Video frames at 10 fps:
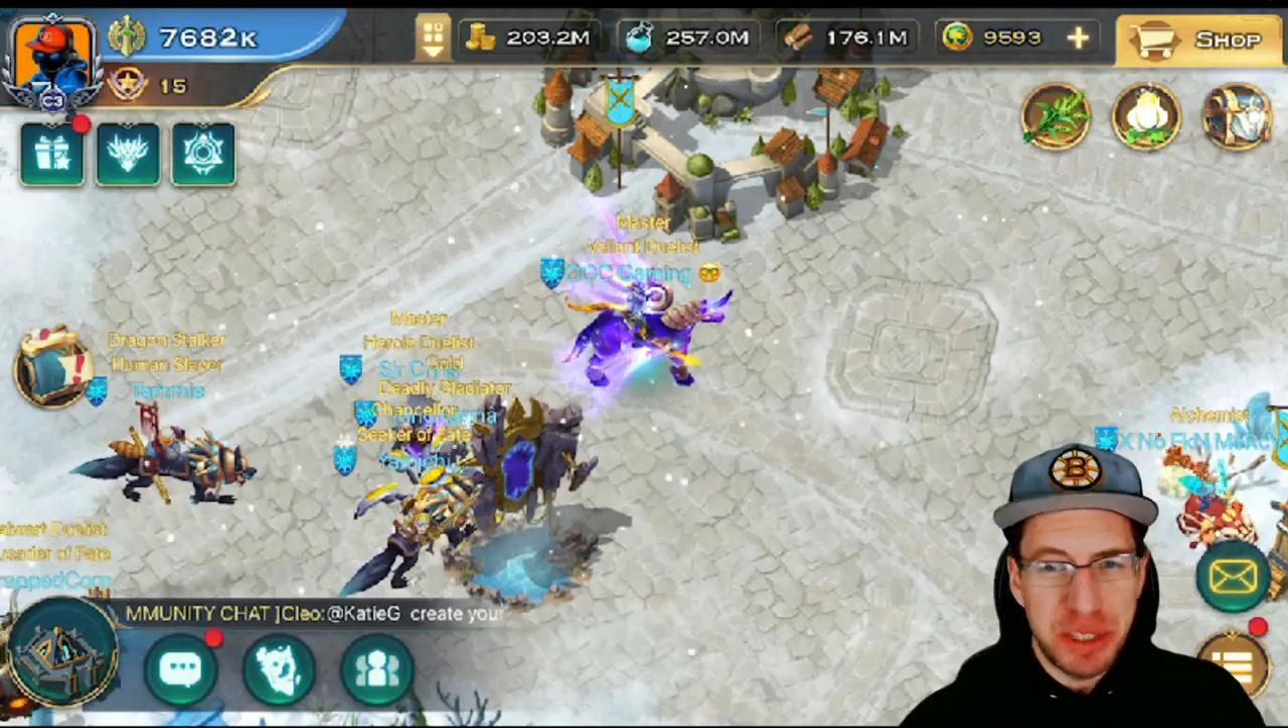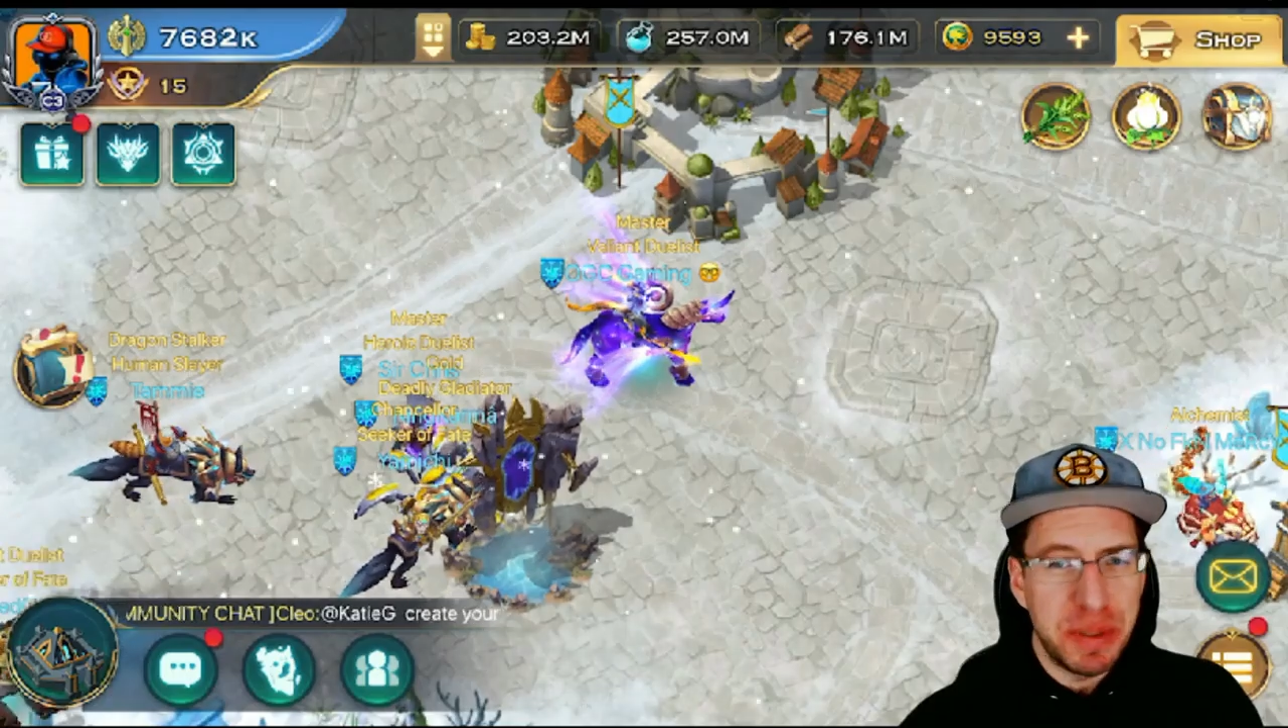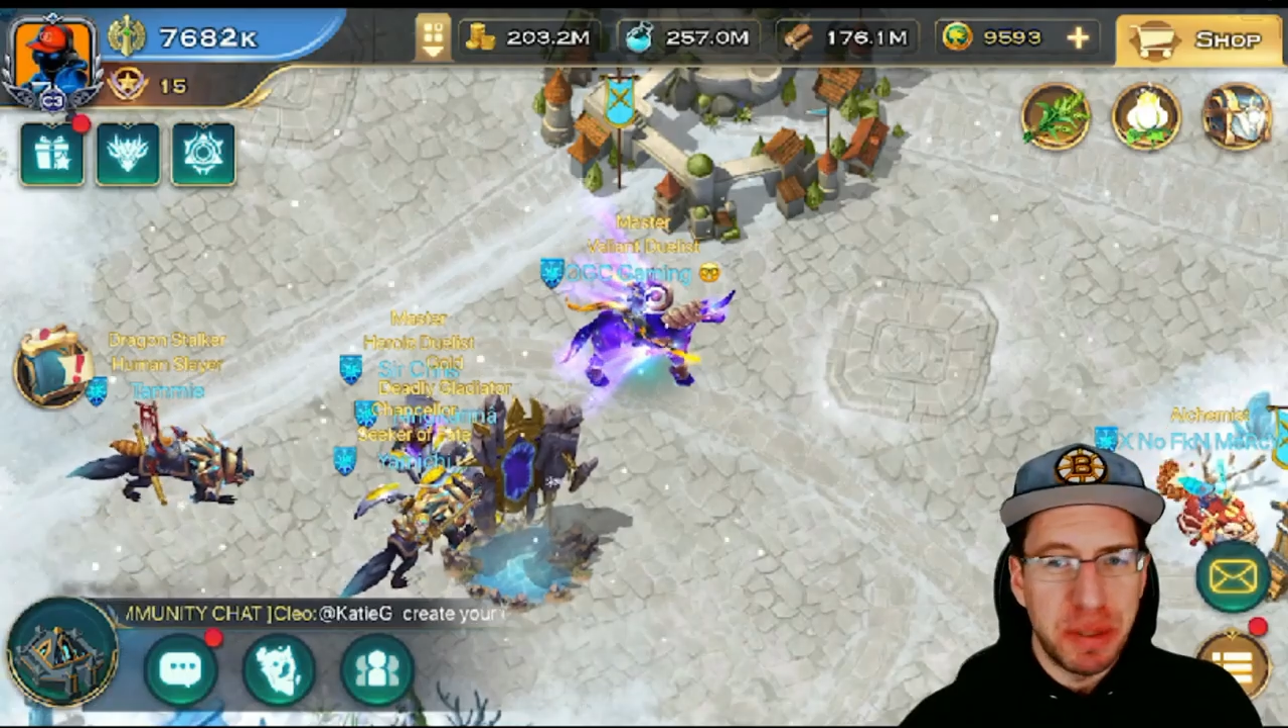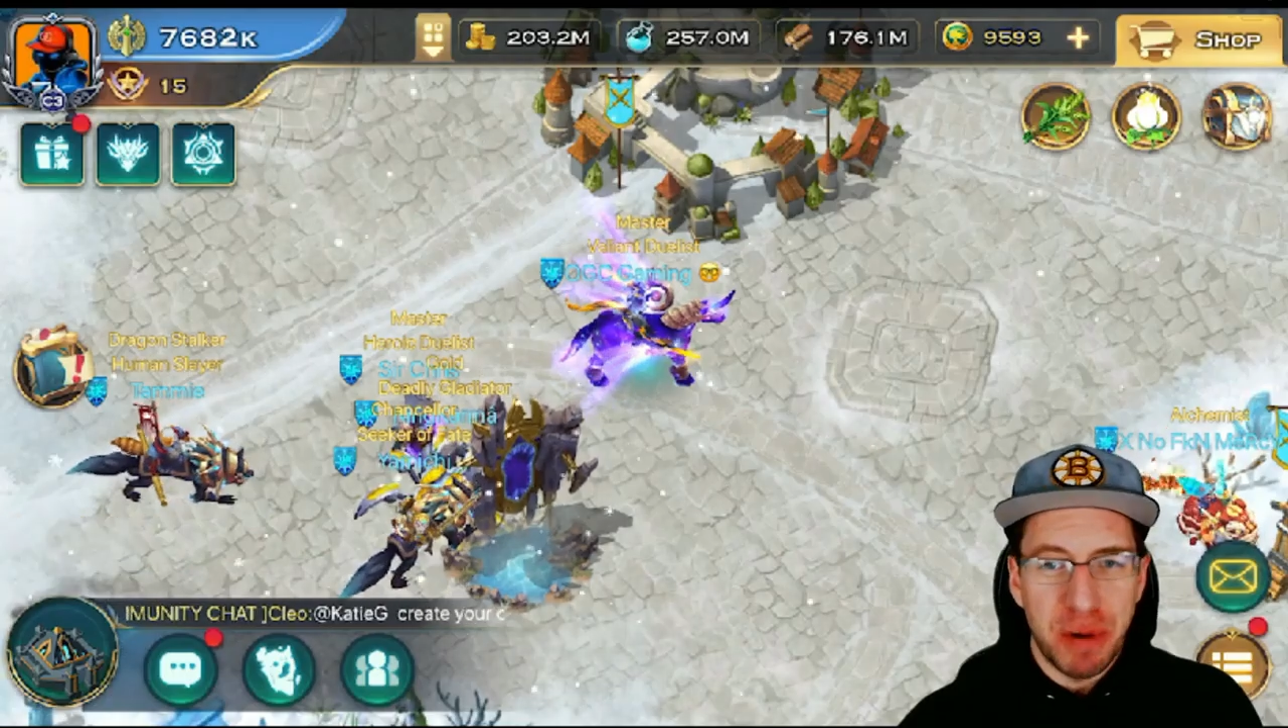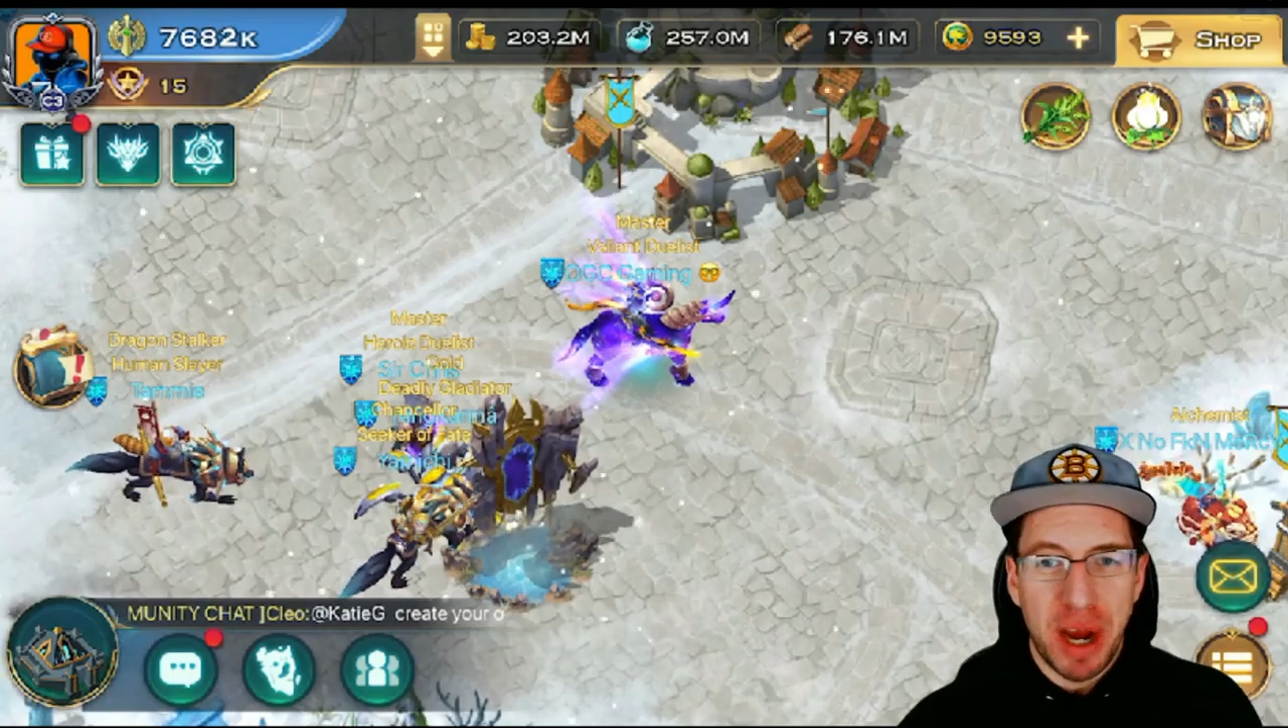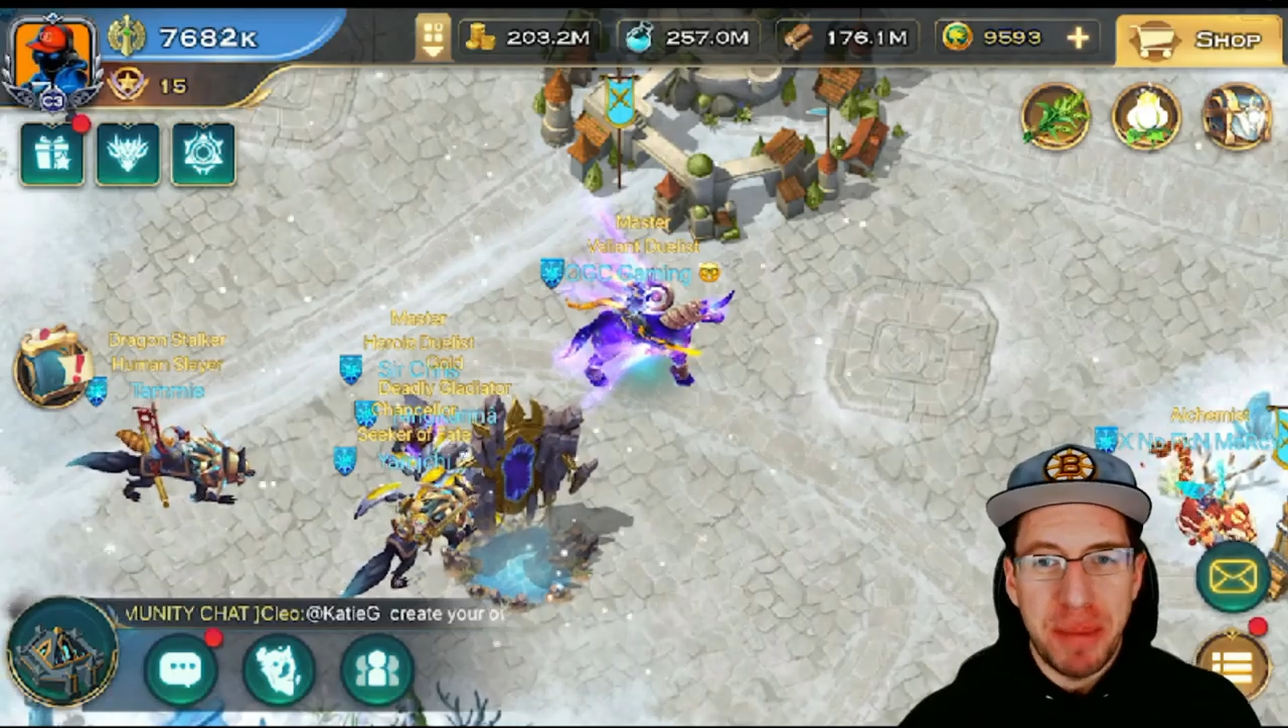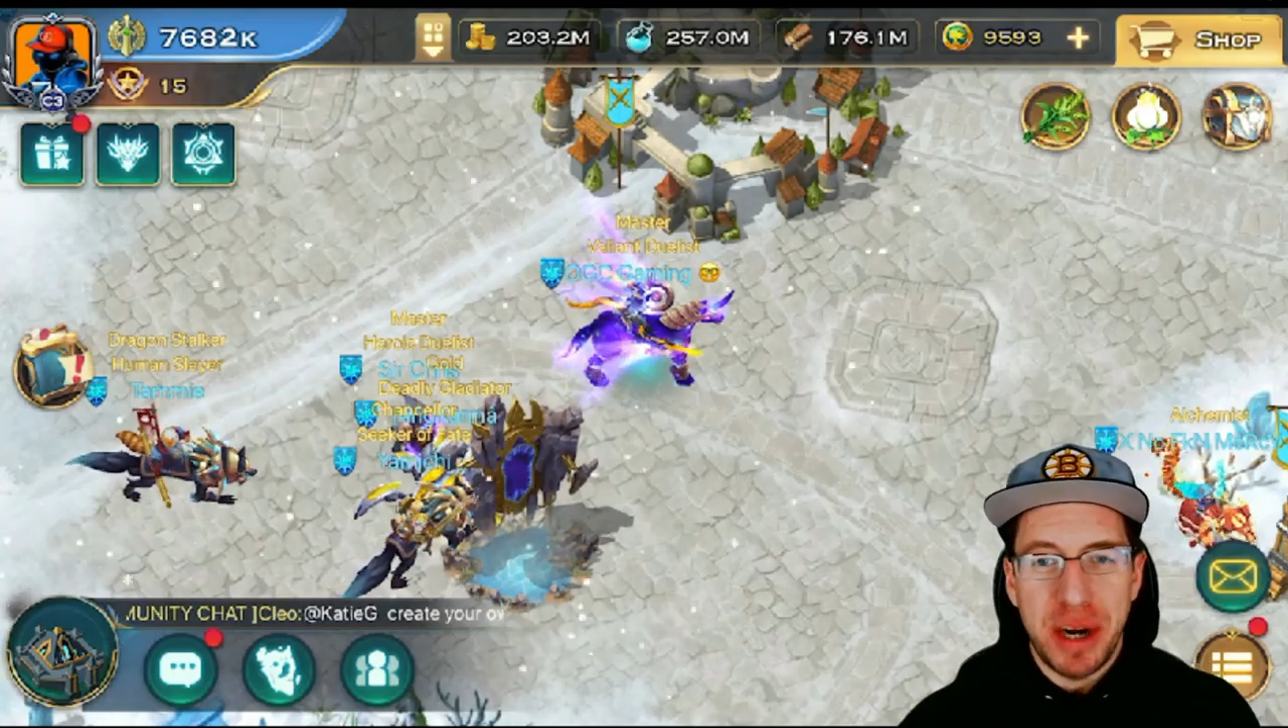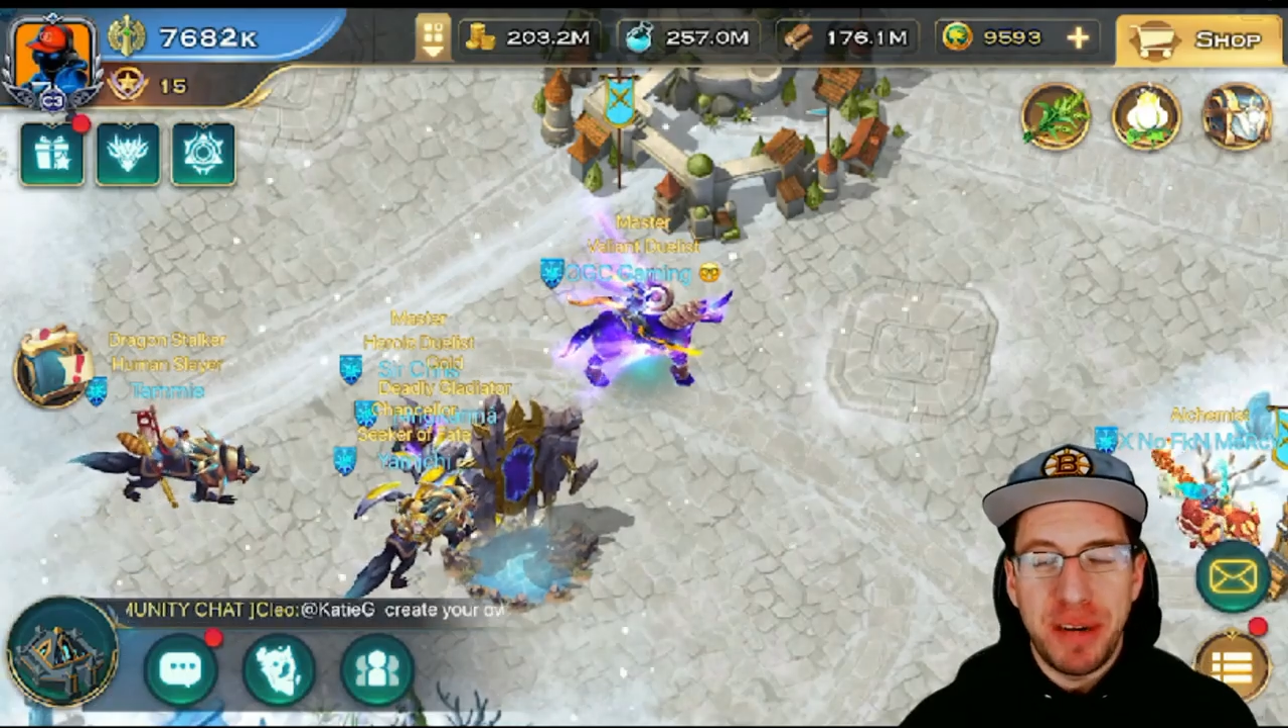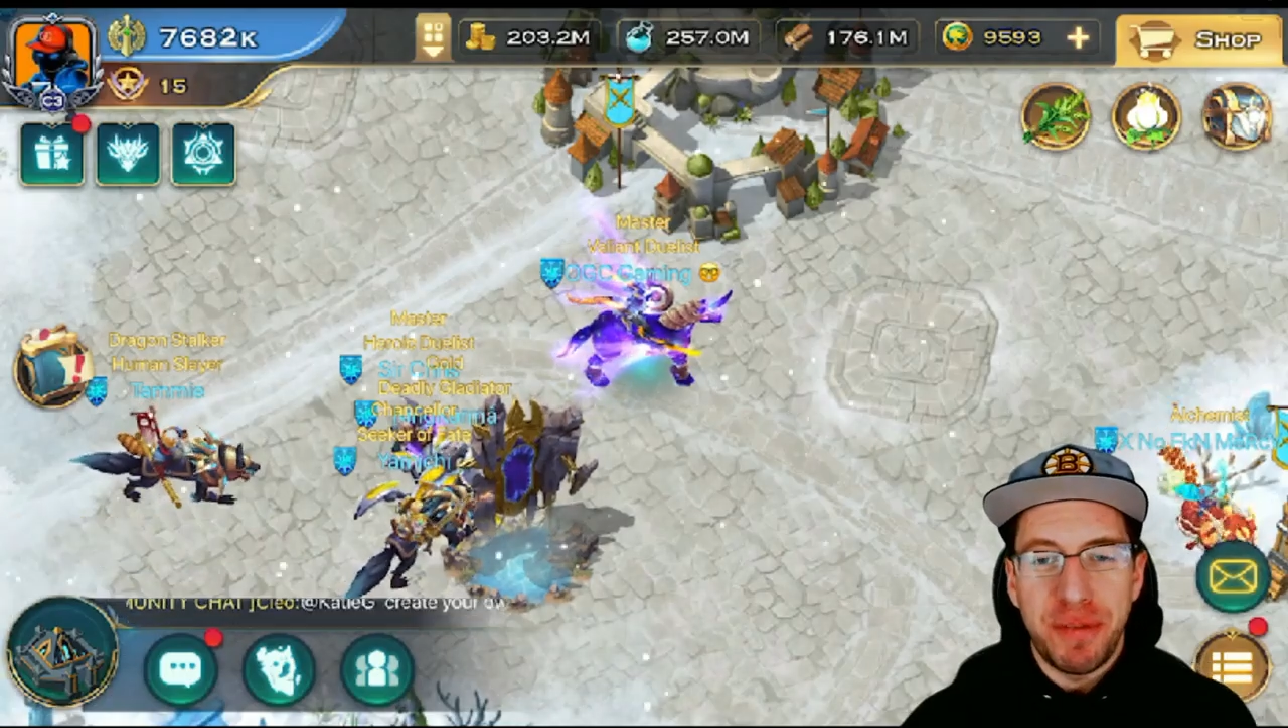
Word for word: but the primary